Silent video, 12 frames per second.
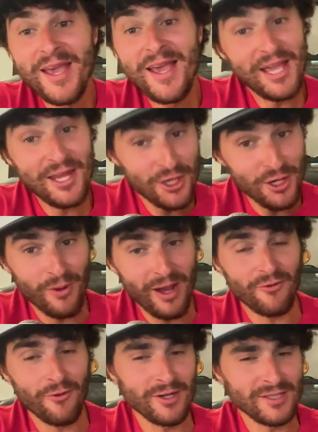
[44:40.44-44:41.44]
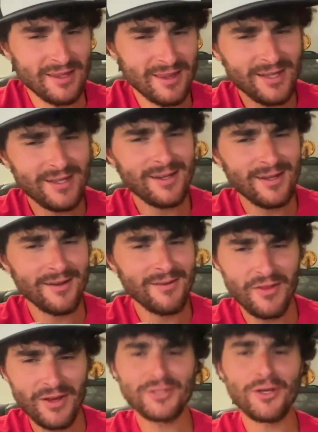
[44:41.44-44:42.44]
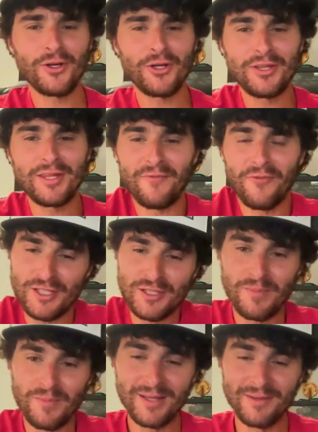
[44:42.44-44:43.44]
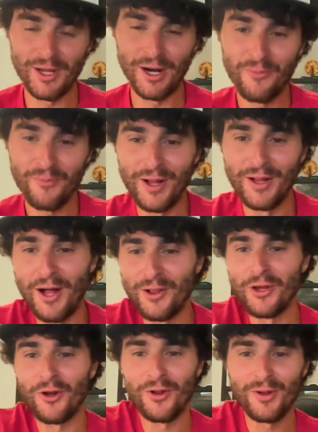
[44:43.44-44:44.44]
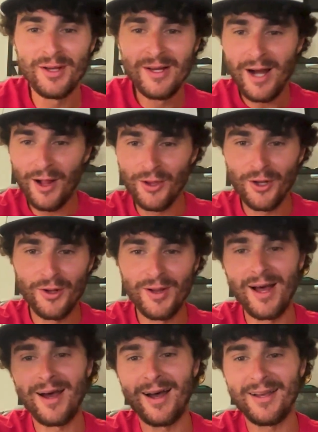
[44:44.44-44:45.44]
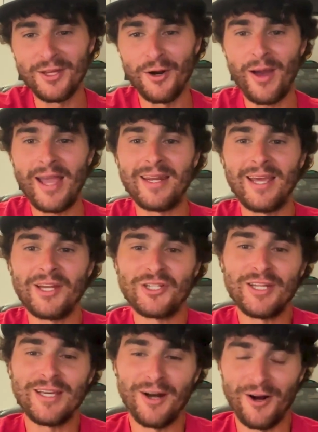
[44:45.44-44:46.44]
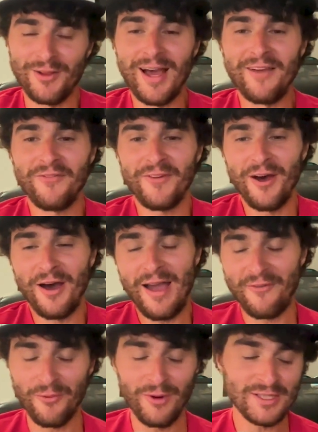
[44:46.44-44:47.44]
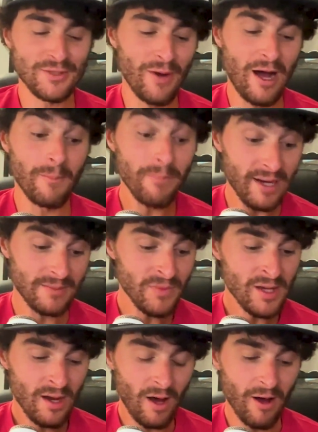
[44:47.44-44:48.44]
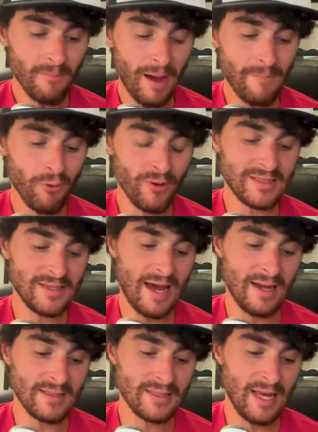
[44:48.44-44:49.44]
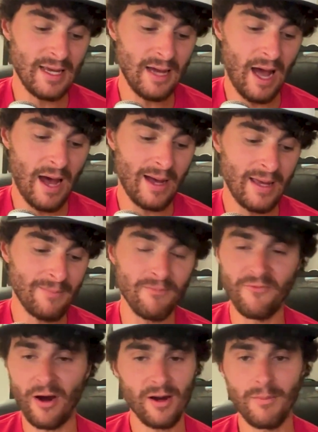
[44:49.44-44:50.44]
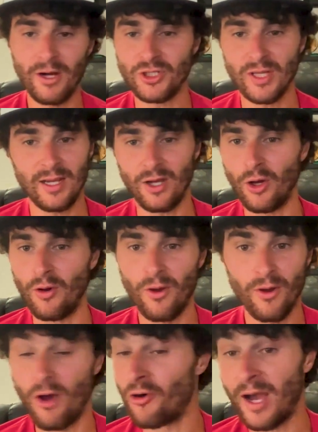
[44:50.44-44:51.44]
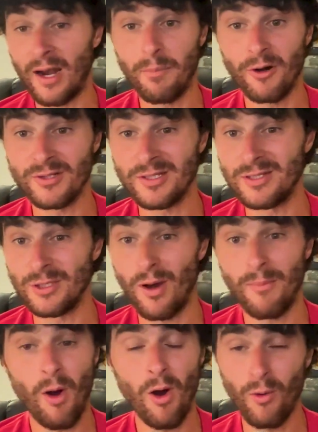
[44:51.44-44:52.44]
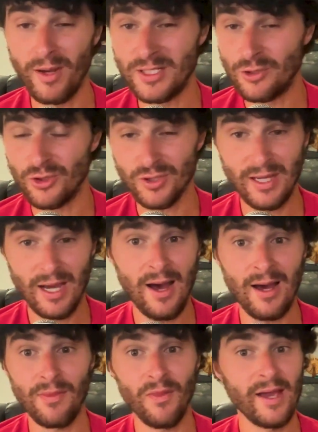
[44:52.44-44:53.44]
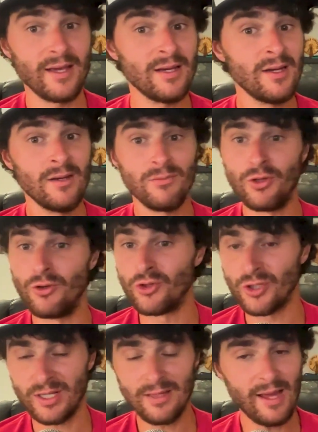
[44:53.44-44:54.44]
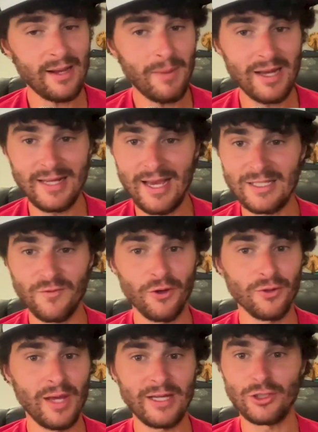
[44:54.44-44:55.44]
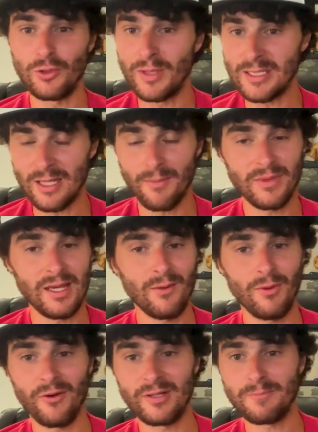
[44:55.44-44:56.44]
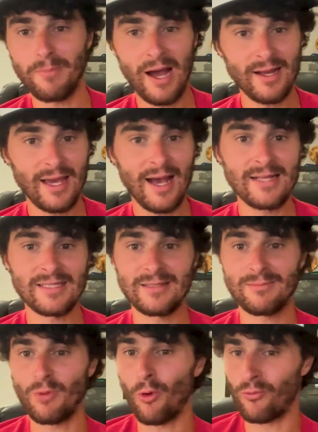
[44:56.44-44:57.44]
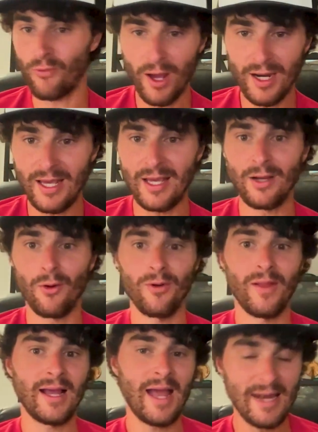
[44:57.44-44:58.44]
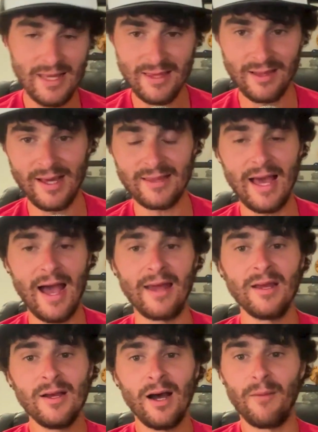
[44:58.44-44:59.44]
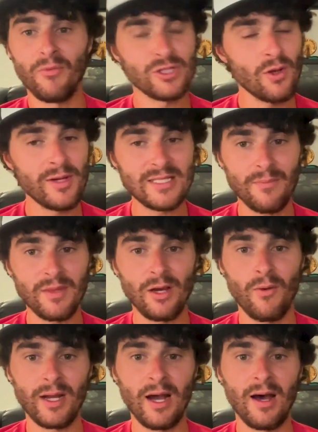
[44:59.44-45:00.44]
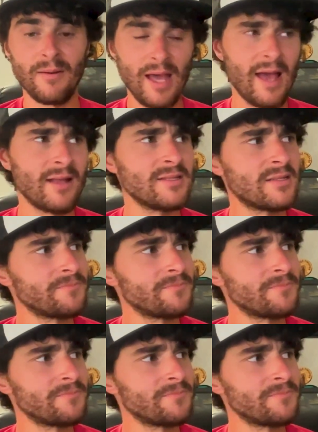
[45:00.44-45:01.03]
a good way, of course. I think it's all a good thing for us to be, a little ADHD in our life every once in a while. But my point to that is like I'm very much like a go kind of person. So I'm always usually on, like usually like my day's filled like doing something, whether it's podcasts or running or like anything like that. There's always something going on, and